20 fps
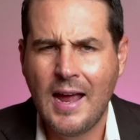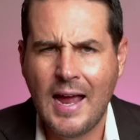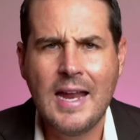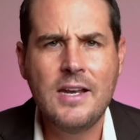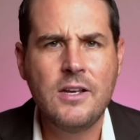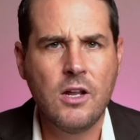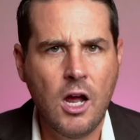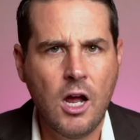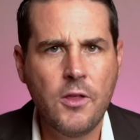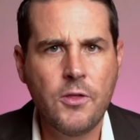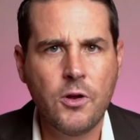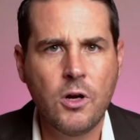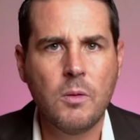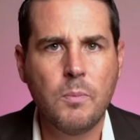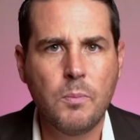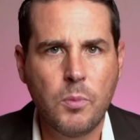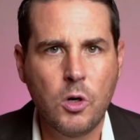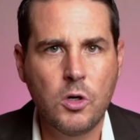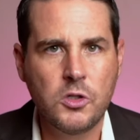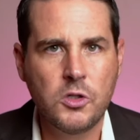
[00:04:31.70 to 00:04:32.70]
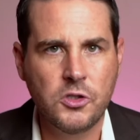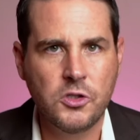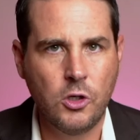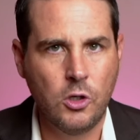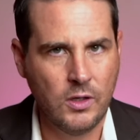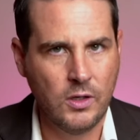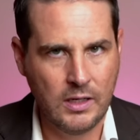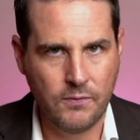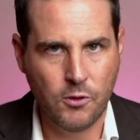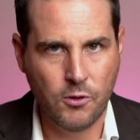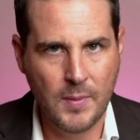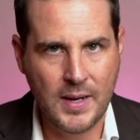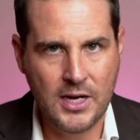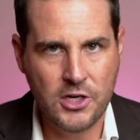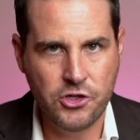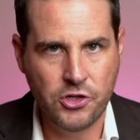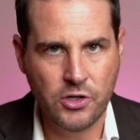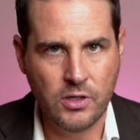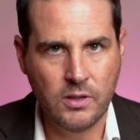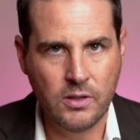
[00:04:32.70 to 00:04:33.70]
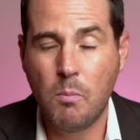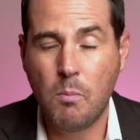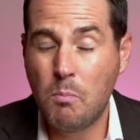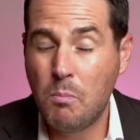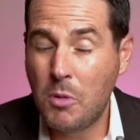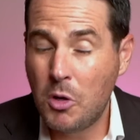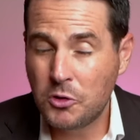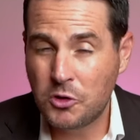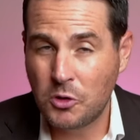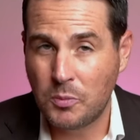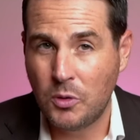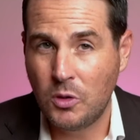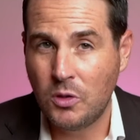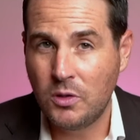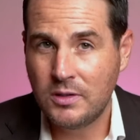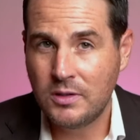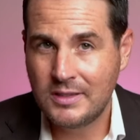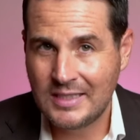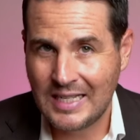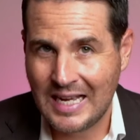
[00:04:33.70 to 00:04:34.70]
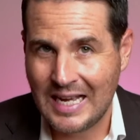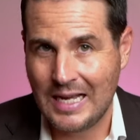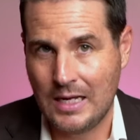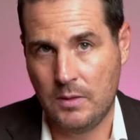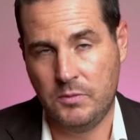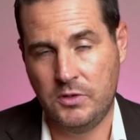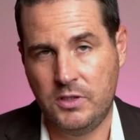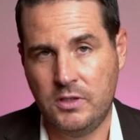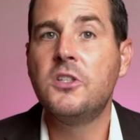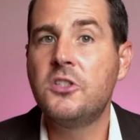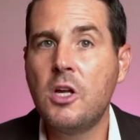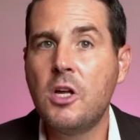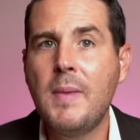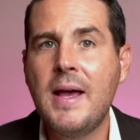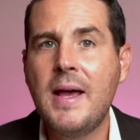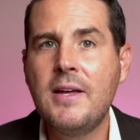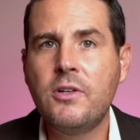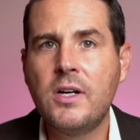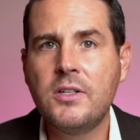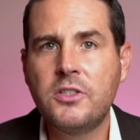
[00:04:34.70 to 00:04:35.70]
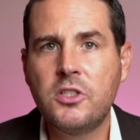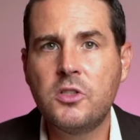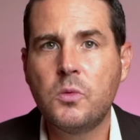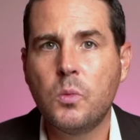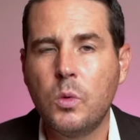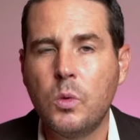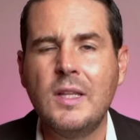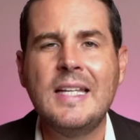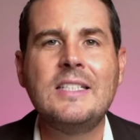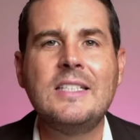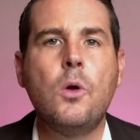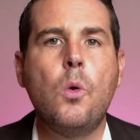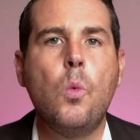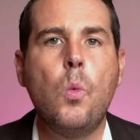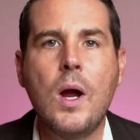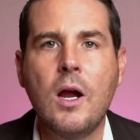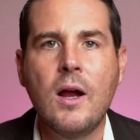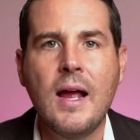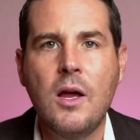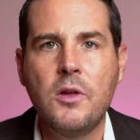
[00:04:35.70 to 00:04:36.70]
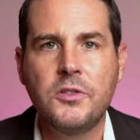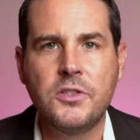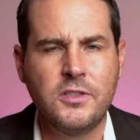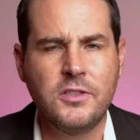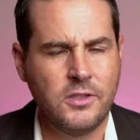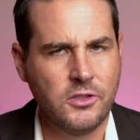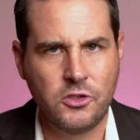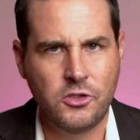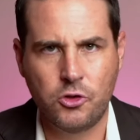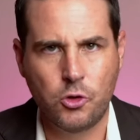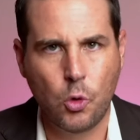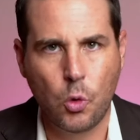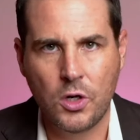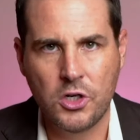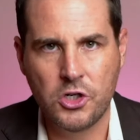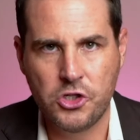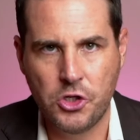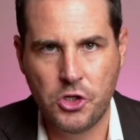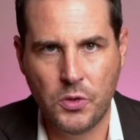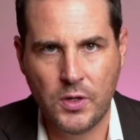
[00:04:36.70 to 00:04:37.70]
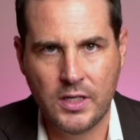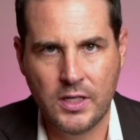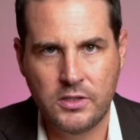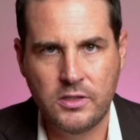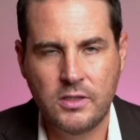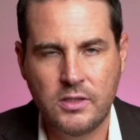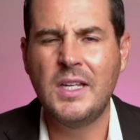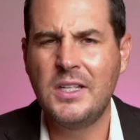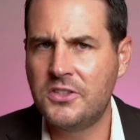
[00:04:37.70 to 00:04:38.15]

and other personal information multiple times. Some addresses were linked to warehouses and storage units.